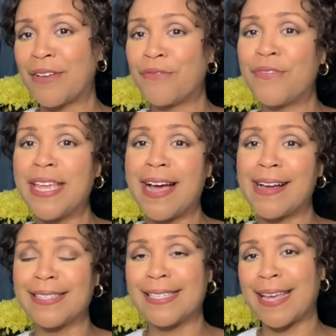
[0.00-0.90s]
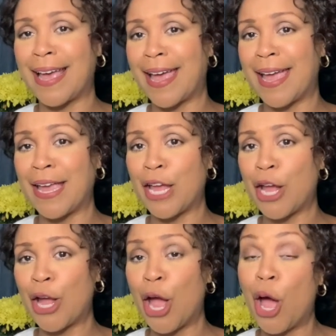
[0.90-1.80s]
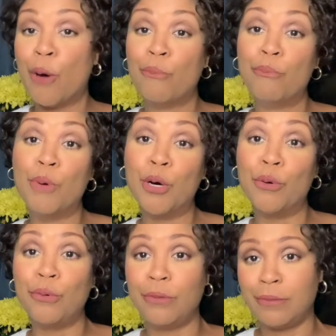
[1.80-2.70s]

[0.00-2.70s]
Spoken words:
fiance, boo,